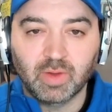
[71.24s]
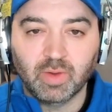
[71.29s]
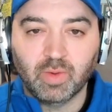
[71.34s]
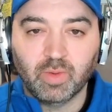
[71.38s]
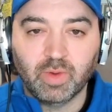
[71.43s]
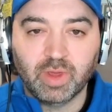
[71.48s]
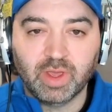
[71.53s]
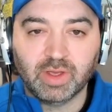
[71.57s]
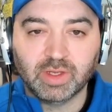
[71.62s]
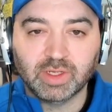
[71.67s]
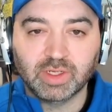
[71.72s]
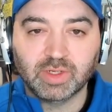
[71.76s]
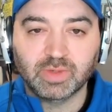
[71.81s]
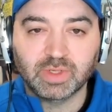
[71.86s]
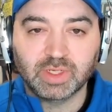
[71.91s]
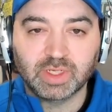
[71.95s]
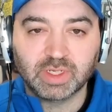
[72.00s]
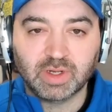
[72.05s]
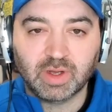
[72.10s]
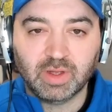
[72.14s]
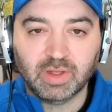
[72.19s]
we also
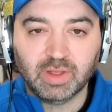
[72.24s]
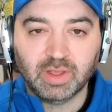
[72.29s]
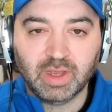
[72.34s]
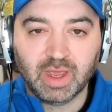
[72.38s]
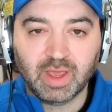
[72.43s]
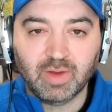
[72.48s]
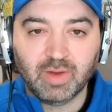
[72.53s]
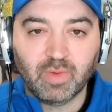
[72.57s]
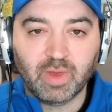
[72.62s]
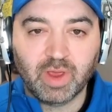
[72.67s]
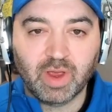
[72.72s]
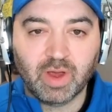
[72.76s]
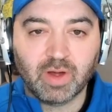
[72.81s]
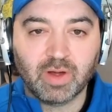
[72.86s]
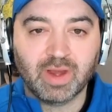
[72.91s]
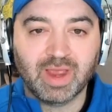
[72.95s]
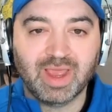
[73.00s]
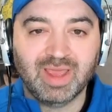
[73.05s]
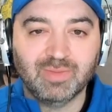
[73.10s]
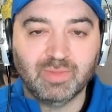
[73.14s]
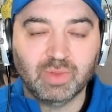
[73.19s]
install it and we
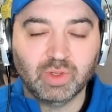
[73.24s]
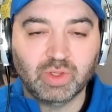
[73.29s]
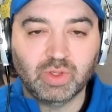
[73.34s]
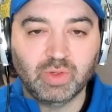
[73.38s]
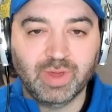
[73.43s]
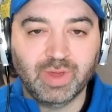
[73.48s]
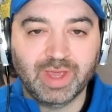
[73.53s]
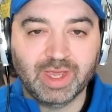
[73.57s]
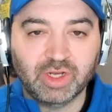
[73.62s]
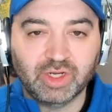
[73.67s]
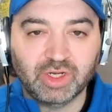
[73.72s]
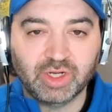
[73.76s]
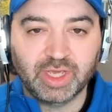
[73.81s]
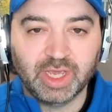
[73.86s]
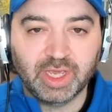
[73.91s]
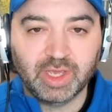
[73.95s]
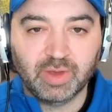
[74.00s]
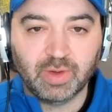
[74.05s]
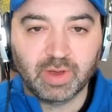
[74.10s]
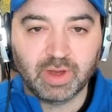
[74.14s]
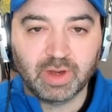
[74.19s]
are able to
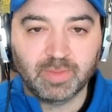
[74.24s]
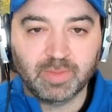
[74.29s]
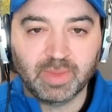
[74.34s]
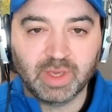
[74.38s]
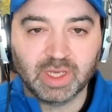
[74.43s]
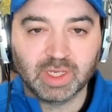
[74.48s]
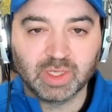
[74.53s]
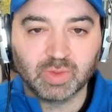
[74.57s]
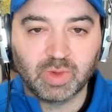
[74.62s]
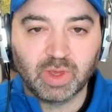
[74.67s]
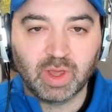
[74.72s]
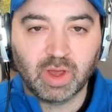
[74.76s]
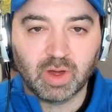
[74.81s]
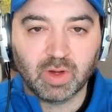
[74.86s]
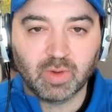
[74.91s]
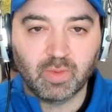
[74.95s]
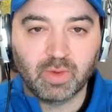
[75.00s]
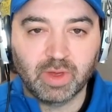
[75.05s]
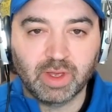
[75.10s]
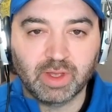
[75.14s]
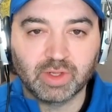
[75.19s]
educate you on it because we
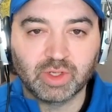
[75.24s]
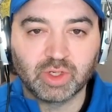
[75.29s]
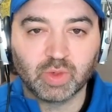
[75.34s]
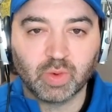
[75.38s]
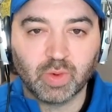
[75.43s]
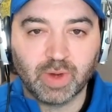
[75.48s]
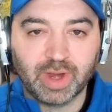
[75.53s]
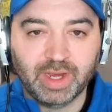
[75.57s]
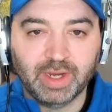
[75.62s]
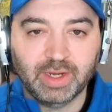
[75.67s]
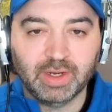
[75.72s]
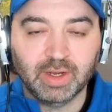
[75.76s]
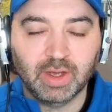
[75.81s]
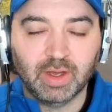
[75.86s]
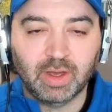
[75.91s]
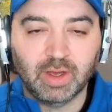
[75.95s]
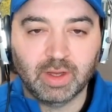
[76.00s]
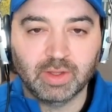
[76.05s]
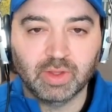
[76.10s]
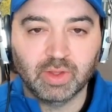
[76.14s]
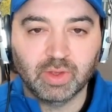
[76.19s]
are well trained
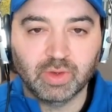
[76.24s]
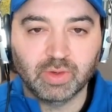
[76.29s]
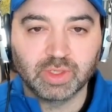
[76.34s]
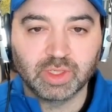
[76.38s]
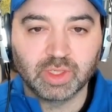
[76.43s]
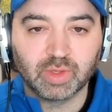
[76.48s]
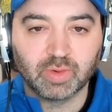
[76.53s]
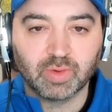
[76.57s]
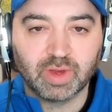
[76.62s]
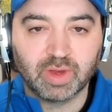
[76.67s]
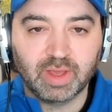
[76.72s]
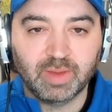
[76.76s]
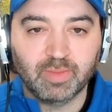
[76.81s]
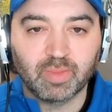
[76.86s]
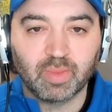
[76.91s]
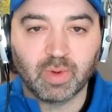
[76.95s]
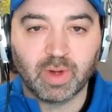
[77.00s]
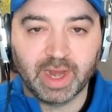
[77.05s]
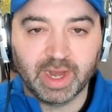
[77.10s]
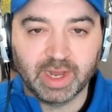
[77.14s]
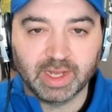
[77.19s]
on those three
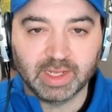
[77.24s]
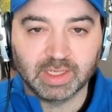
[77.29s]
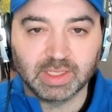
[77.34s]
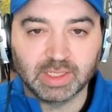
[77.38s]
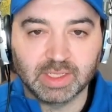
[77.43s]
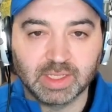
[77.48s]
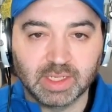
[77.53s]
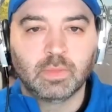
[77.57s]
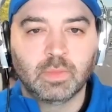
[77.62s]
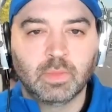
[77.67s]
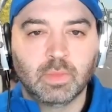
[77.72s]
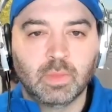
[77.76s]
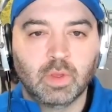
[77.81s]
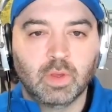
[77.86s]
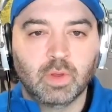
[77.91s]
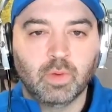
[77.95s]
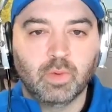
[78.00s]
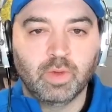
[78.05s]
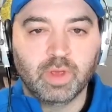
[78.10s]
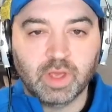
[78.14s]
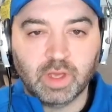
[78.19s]
brands.
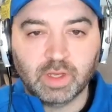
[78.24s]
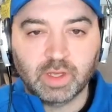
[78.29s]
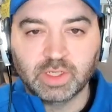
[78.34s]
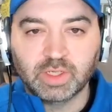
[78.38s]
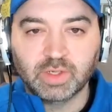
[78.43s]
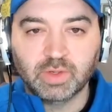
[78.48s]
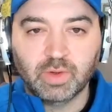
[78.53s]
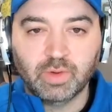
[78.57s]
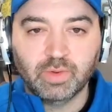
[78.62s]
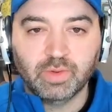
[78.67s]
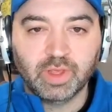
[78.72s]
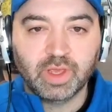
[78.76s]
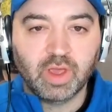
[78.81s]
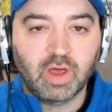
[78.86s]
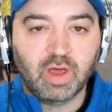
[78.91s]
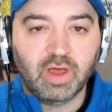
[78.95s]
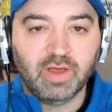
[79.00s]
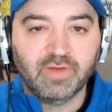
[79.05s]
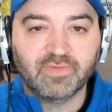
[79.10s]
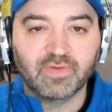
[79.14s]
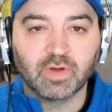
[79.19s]
We also only
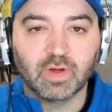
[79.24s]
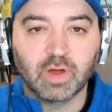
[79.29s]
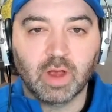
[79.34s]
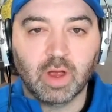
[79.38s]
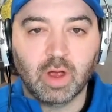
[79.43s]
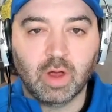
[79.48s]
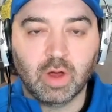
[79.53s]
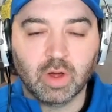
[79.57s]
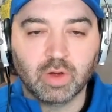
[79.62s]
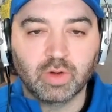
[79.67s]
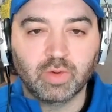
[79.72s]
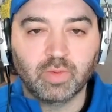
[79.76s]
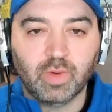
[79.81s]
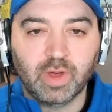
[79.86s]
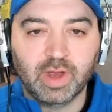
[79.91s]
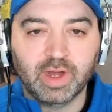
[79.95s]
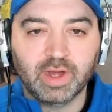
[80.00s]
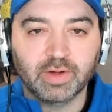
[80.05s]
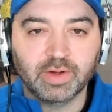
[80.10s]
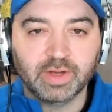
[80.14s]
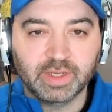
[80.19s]
offer a
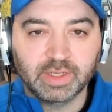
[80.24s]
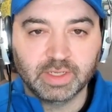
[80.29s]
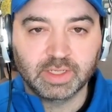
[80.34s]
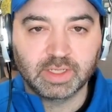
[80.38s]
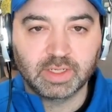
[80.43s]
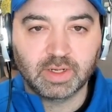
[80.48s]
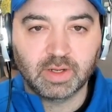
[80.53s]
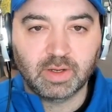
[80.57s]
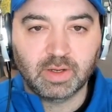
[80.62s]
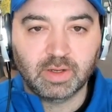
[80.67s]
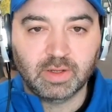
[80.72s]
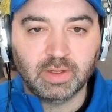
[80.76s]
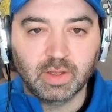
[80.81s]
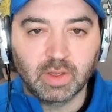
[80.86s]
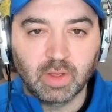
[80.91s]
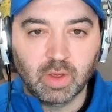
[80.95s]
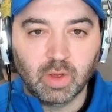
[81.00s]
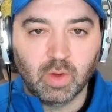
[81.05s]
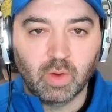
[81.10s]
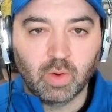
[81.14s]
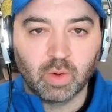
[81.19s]
hardwire install
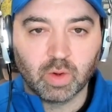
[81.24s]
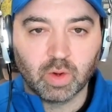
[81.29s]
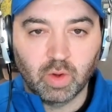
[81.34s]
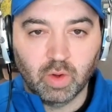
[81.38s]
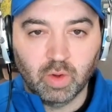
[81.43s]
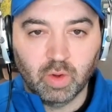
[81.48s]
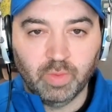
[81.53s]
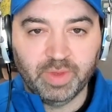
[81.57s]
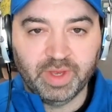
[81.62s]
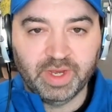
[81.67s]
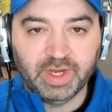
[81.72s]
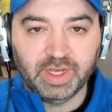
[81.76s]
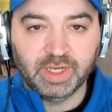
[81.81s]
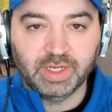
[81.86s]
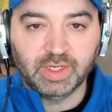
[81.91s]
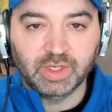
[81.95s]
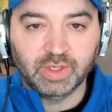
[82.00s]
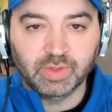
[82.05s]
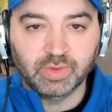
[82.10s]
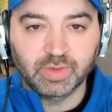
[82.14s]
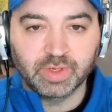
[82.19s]
or
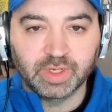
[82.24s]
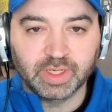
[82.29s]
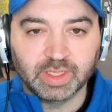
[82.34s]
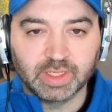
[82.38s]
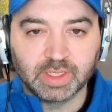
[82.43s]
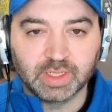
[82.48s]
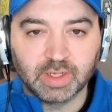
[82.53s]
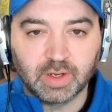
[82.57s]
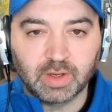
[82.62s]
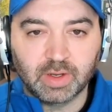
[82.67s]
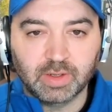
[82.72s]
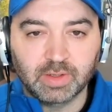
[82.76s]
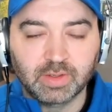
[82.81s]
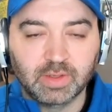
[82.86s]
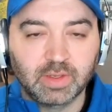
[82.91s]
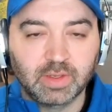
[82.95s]
OBD2 install.